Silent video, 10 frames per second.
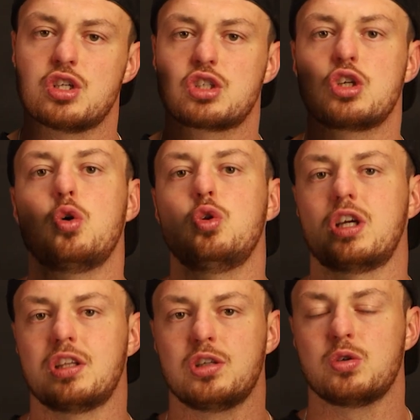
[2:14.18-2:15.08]
just go
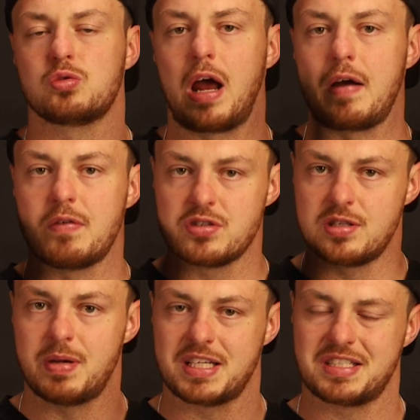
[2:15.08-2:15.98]
look at the newest rivals,
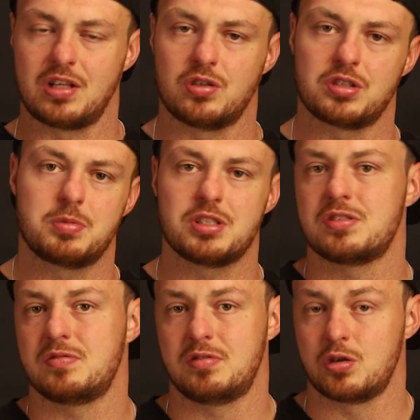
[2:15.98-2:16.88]
the best sellers because
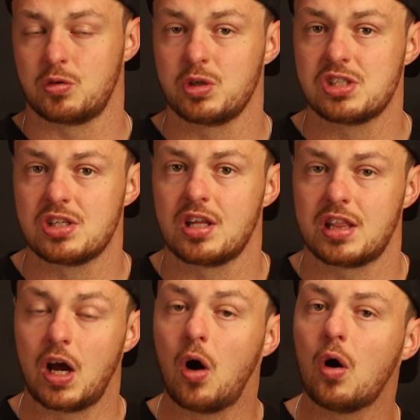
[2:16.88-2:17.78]
they're the reason
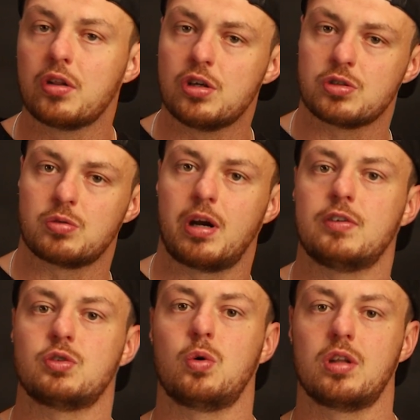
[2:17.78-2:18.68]
that they are the newest
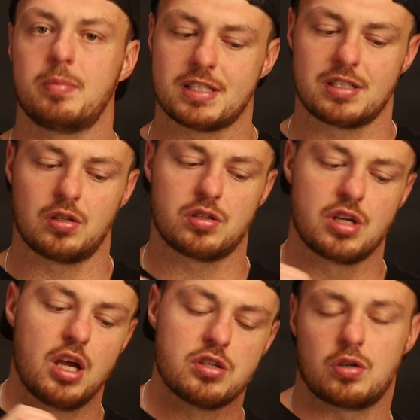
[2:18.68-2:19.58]
arrivals or the best sellers.
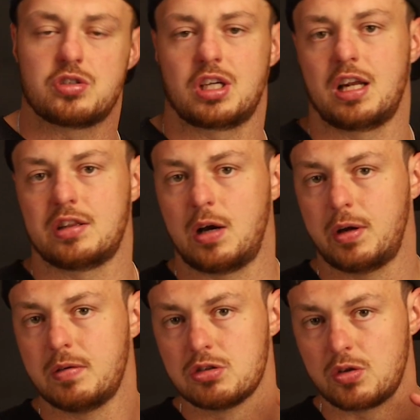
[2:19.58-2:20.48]
So go check it out that
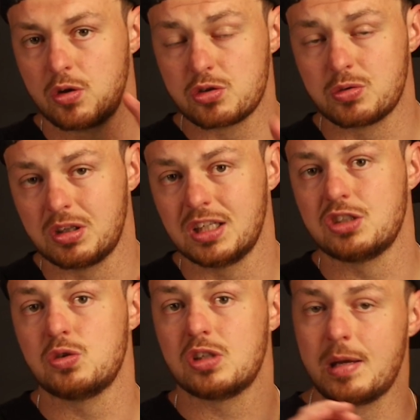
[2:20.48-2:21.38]
way. So those three
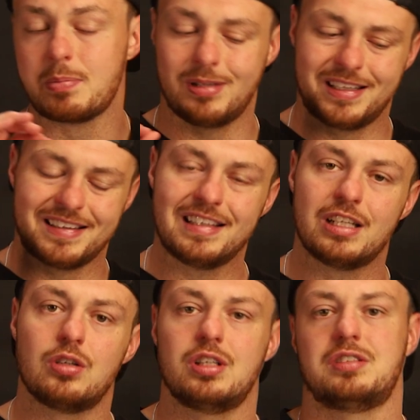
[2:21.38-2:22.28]
things you can implement
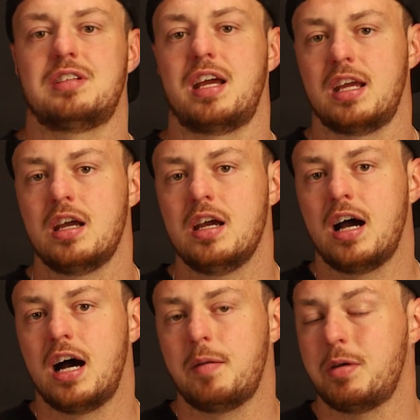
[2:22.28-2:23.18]
literally today
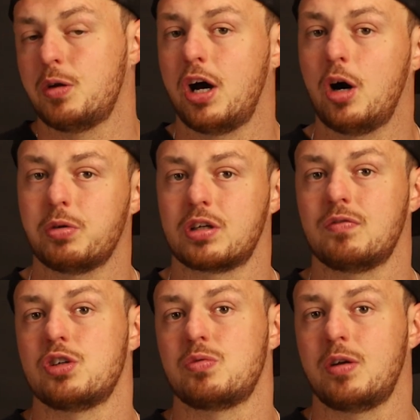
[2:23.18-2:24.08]
um, and it will help your
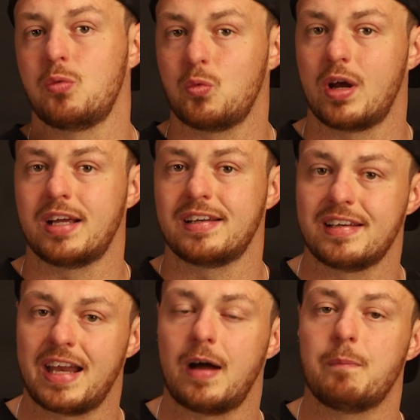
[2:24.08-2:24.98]
conversion rate right
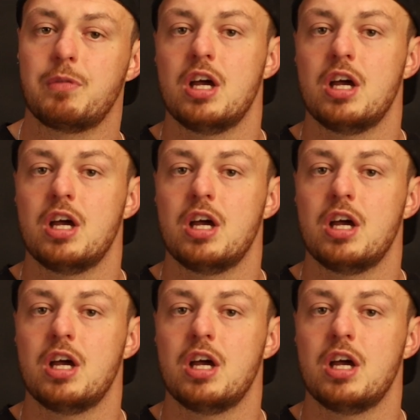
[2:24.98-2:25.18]
now.